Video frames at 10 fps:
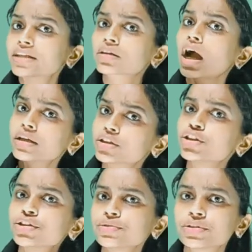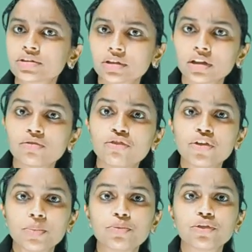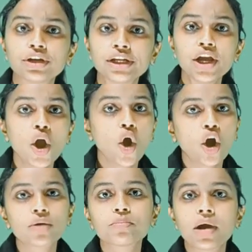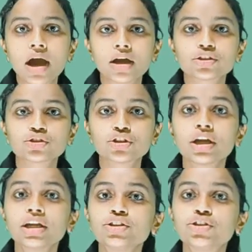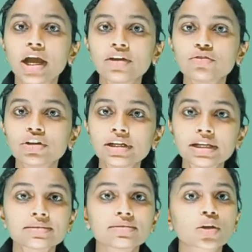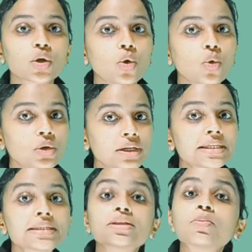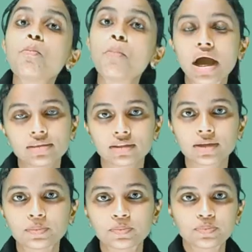It continues till February or March January is the coldest month.